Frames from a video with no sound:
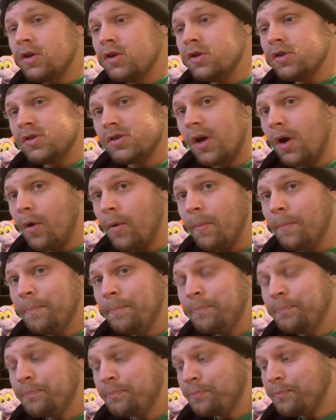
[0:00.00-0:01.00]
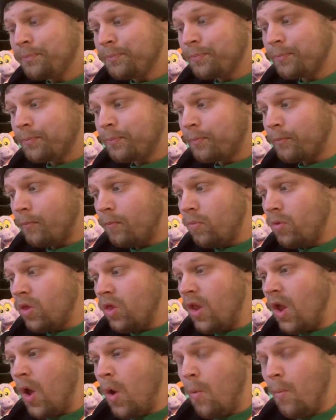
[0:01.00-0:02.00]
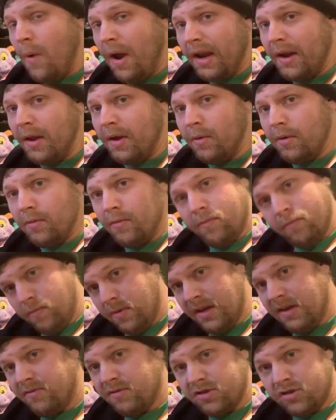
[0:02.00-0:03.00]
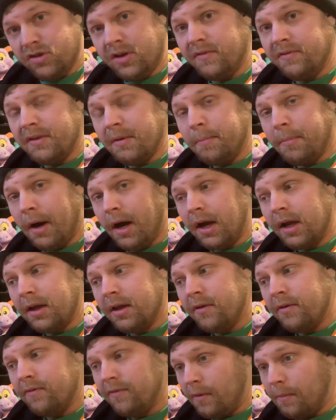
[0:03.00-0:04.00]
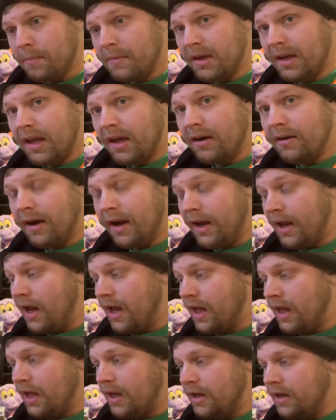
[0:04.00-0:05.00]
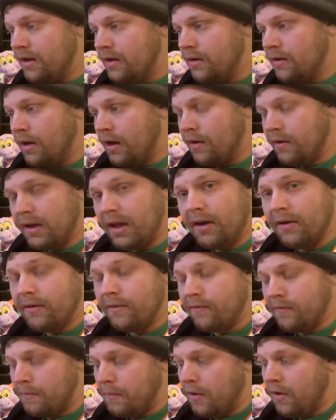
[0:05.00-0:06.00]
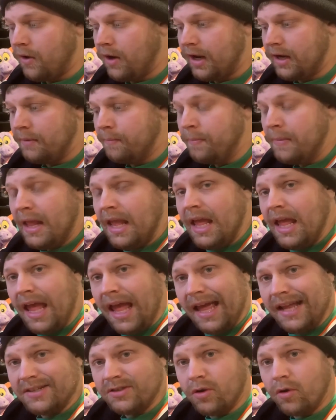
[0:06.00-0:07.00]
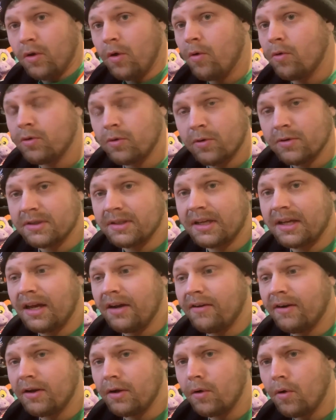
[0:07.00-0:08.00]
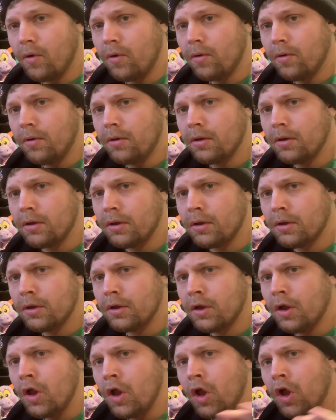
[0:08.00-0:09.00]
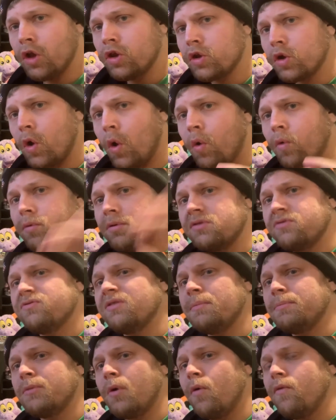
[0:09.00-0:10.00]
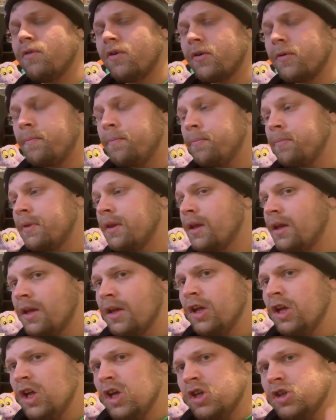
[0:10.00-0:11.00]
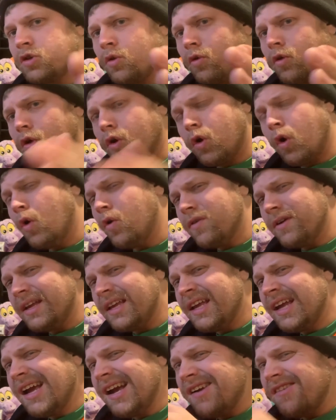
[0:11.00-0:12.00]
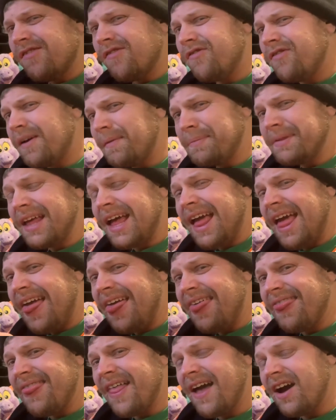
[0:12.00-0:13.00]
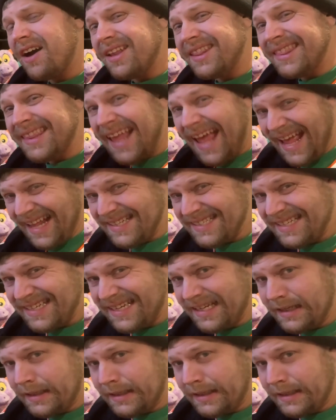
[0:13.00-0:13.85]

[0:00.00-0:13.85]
So, when we retrieved the puck from the Carolina and uh, from our end and started going towards the Carolina goal, the goal was flipped over. So the goalie flipped the net